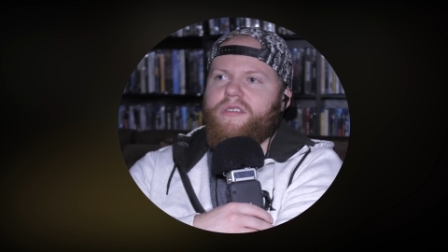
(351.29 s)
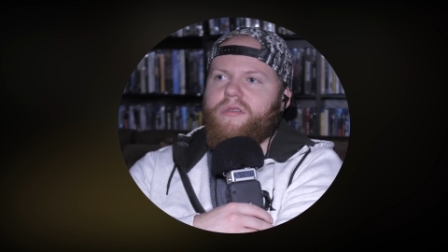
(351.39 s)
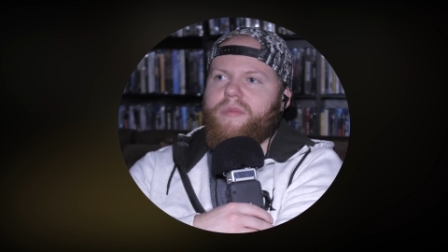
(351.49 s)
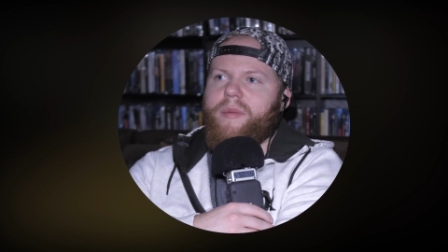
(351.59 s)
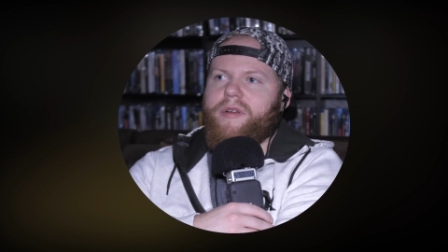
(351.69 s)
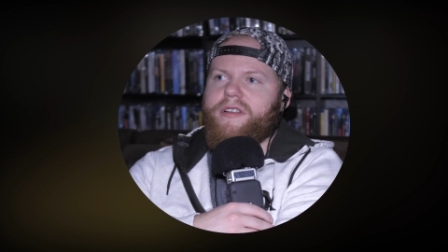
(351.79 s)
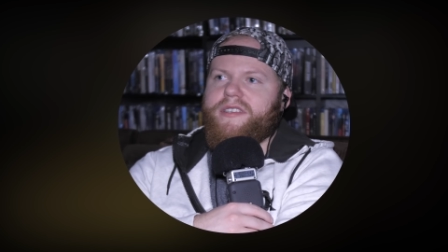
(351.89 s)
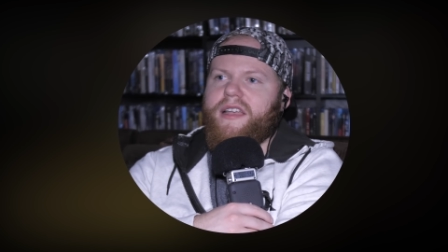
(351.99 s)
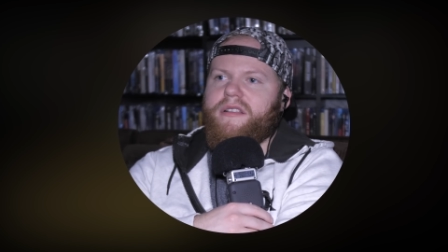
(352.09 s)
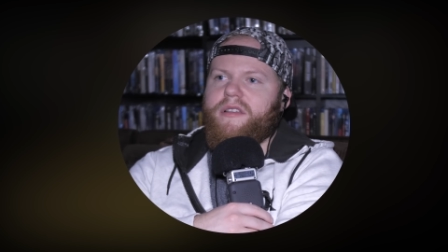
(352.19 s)
Don't remember
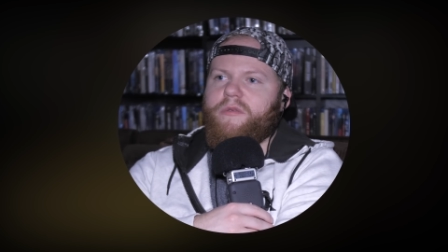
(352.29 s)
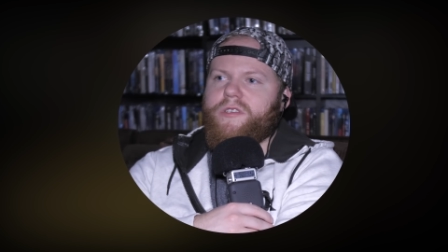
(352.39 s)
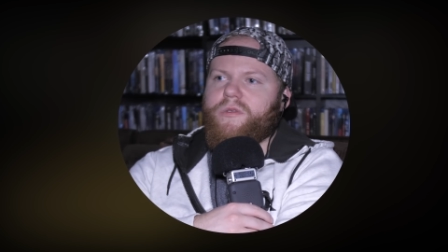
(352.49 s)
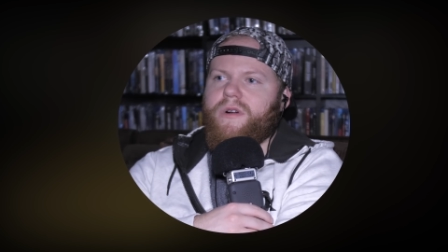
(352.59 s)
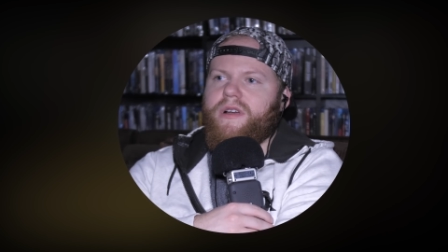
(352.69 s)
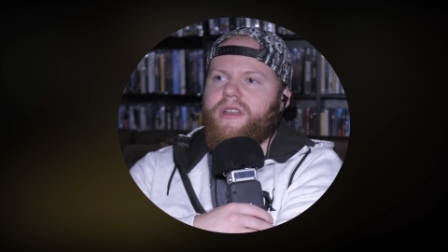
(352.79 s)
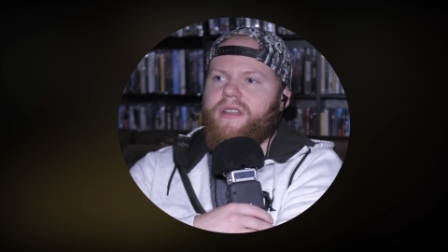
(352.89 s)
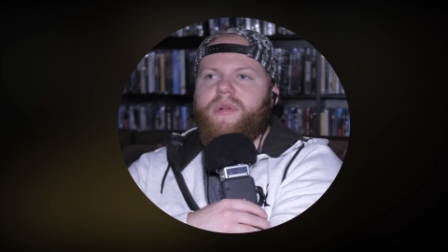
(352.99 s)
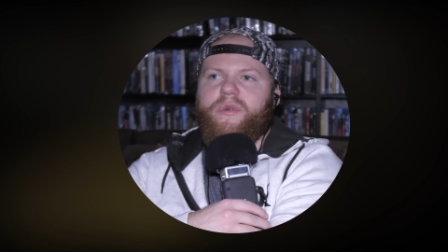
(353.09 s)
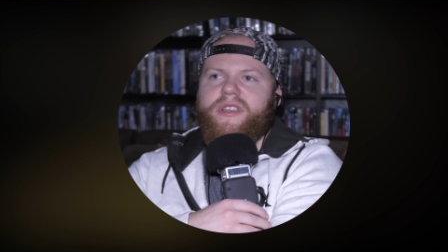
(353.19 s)
exactly which one,
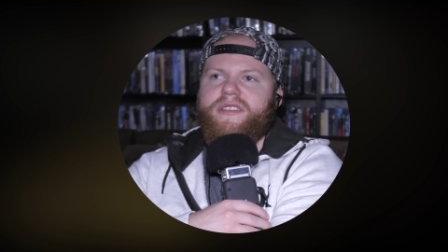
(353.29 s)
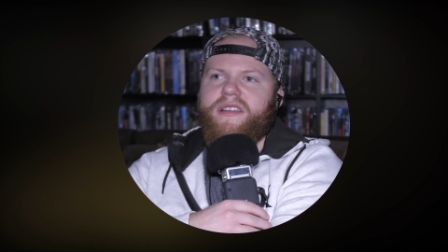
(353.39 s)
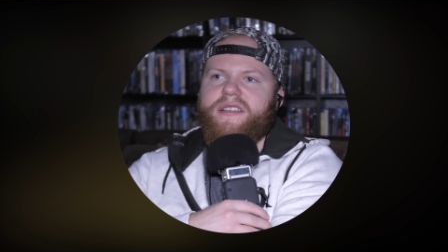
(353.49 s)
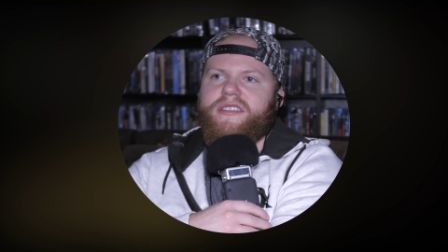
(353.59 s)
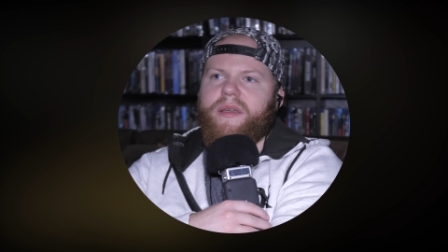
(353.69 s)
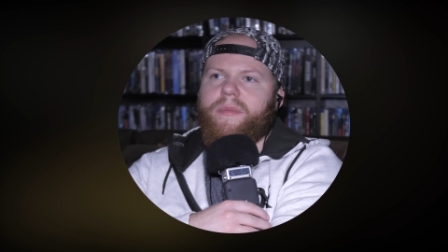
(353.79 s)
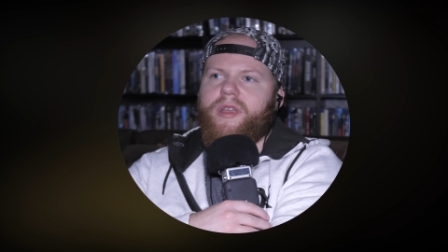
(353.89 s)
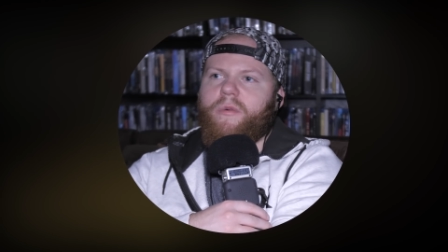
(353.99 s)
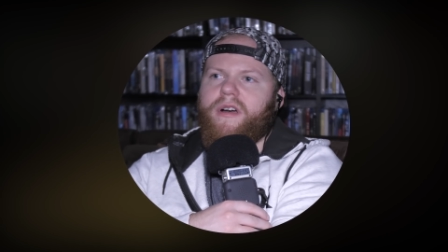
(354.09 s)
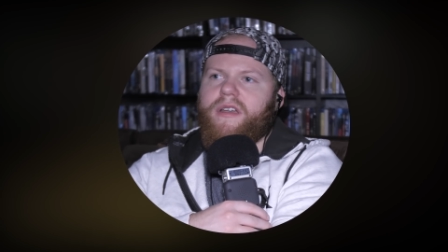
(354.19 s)
but we saw
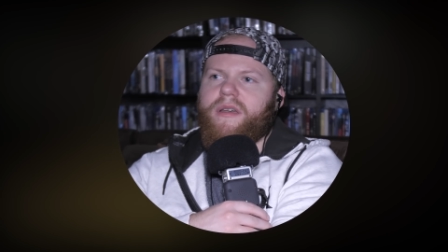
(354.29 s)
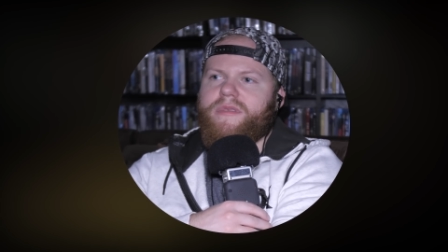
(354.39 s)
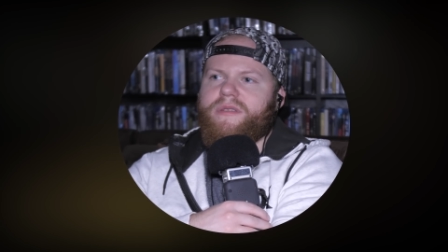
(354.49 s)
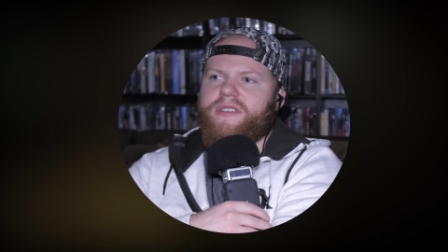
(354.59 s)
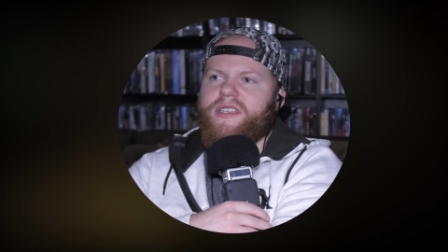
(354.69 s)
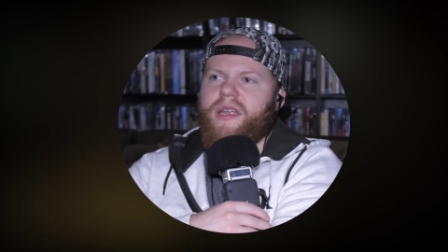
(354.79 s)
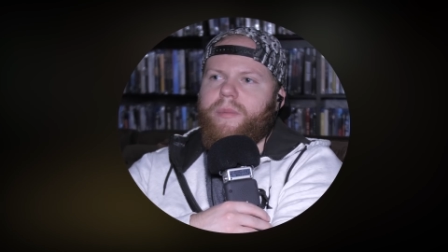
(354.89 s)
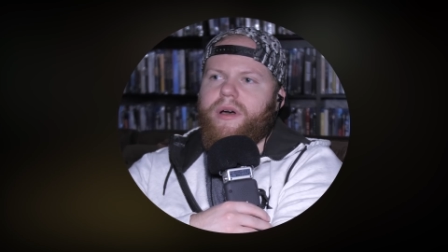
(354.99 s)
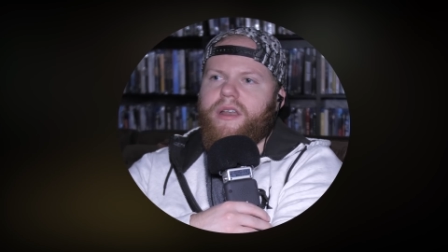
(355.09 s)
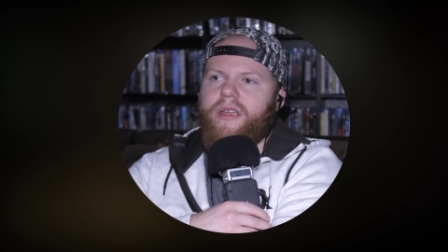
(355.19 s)
somebody walk up to a dead
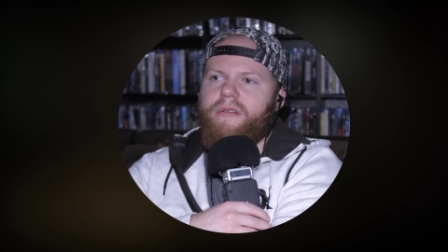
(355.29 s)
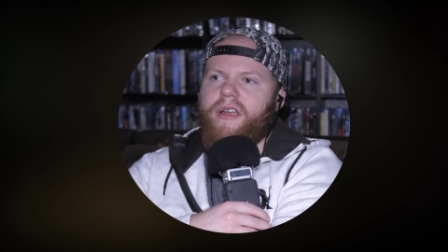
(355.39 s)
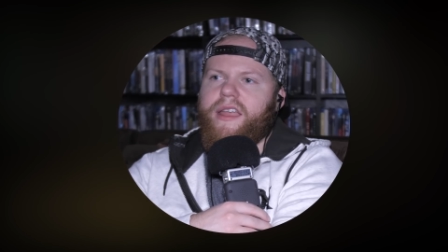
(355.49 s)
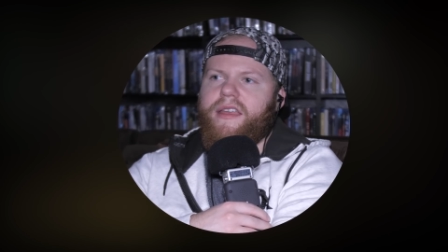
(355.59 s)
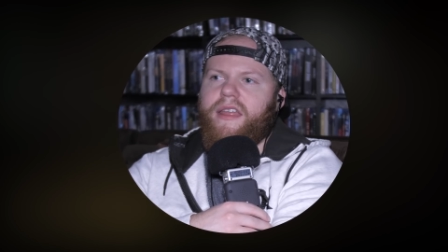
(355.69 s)
body, right?